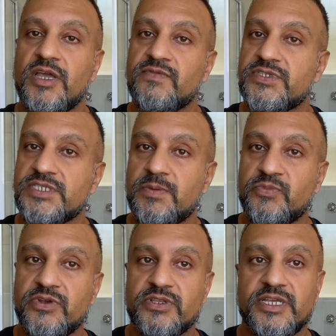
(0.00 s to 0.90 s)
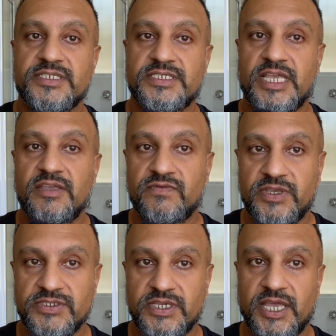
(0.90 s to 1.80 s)
a separate
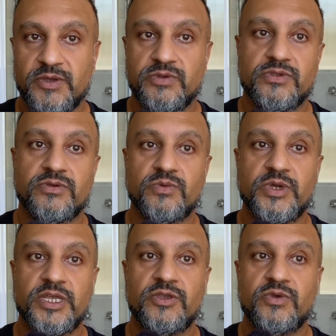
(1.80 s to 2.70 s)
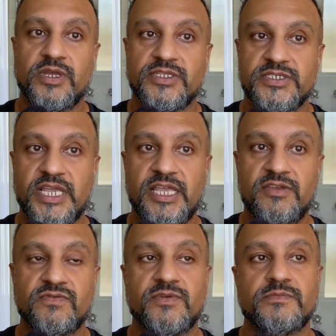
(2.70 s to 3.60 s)
savings account where you can
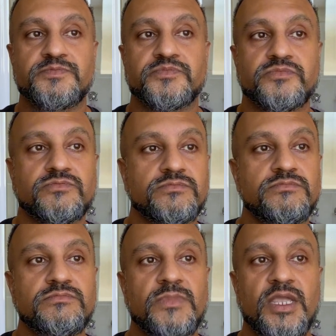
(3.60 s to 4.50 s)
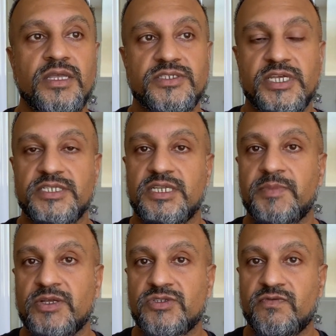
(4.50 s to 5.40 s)
save a certain
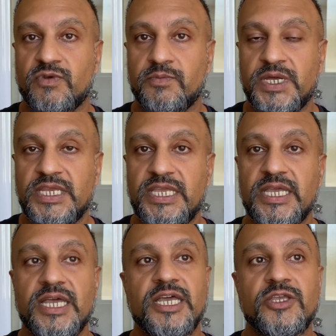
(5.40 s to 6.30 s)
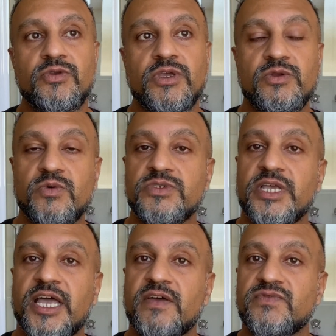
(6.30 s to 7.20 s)
amount of your money. You can also
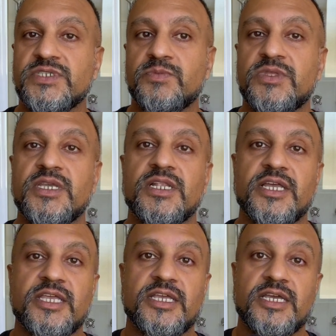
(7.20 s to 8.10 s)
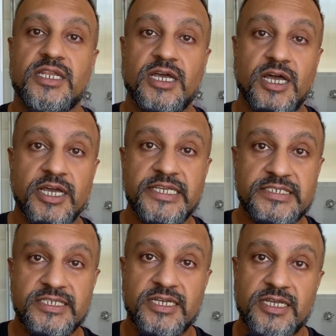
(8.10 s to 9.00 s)
have something like an
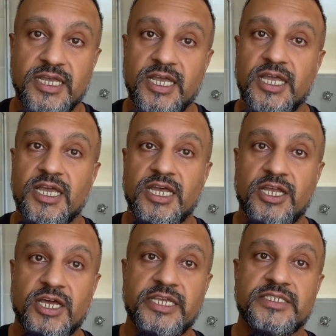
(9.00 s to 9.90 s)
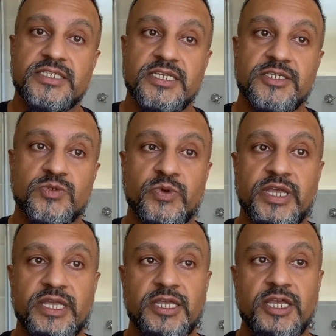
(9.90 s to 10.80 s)
ISA. An ISA is
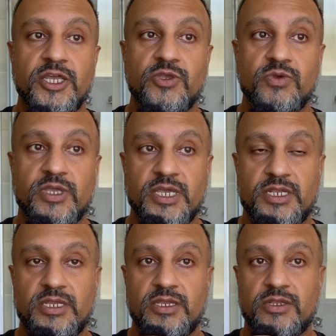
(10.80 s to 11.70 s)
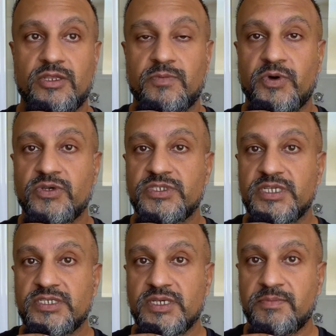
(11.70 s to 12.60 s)
where you can
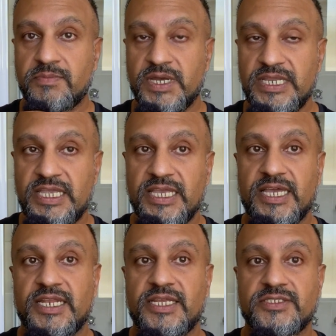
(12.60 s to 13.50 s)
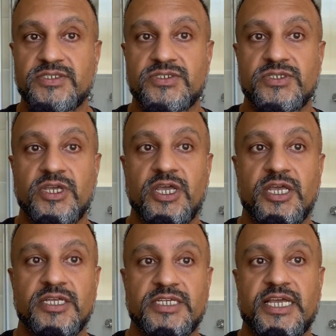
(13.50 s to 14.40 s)
deposit some money and it's
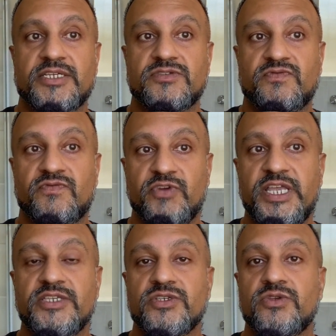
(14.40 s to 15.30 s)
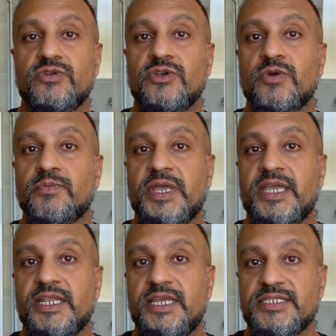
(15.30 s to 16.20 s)
tax-free, so you don't
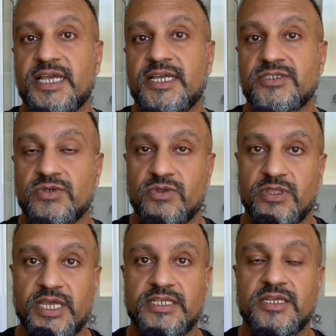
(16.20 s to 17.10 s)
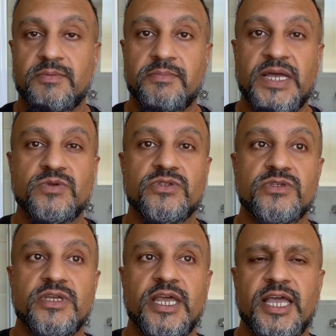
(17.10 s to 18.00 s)
pay any tax on that
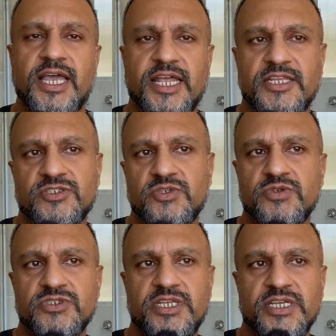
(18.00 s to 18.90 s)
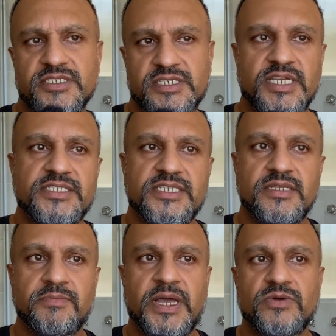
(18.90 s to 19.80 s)
amount. And it's usually a certain
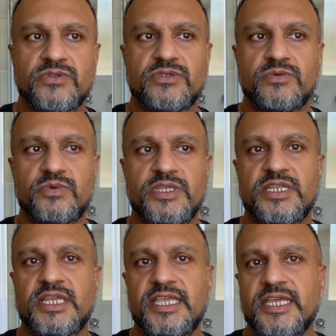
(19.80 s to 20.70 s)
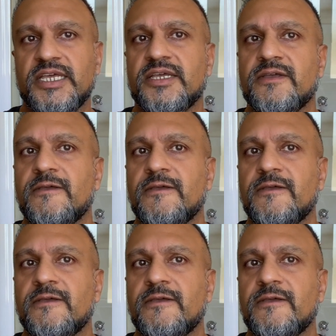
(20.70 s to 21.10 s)
amount within a year.